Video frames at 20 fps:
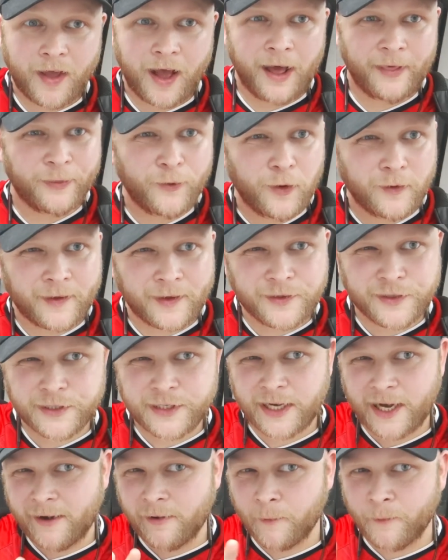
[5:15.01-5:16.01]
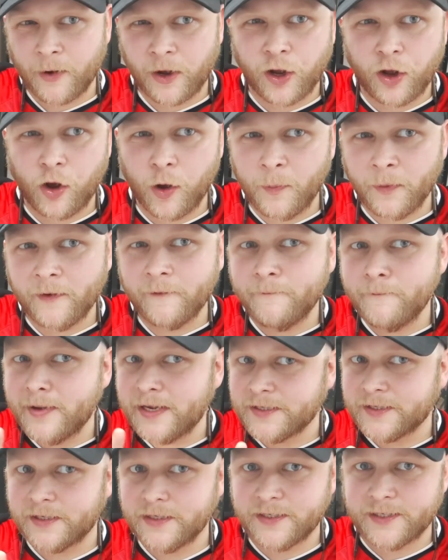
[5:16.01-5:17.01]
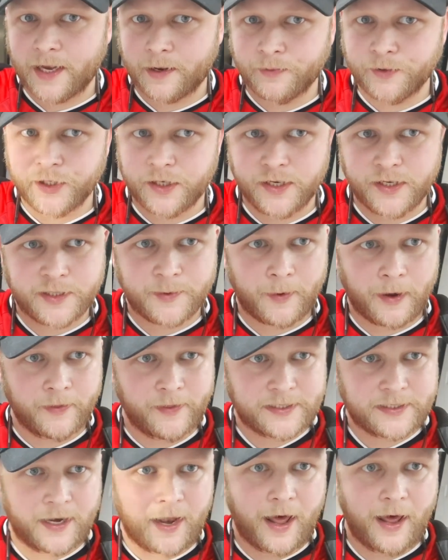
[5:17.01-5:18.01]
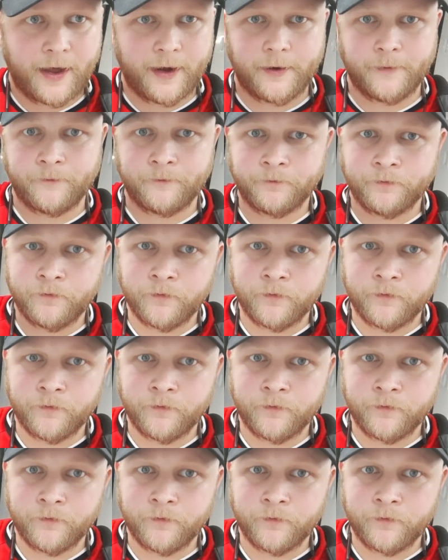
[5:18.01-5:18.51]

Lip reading: I thought I'd just clear up a couple of misconceptions about this line.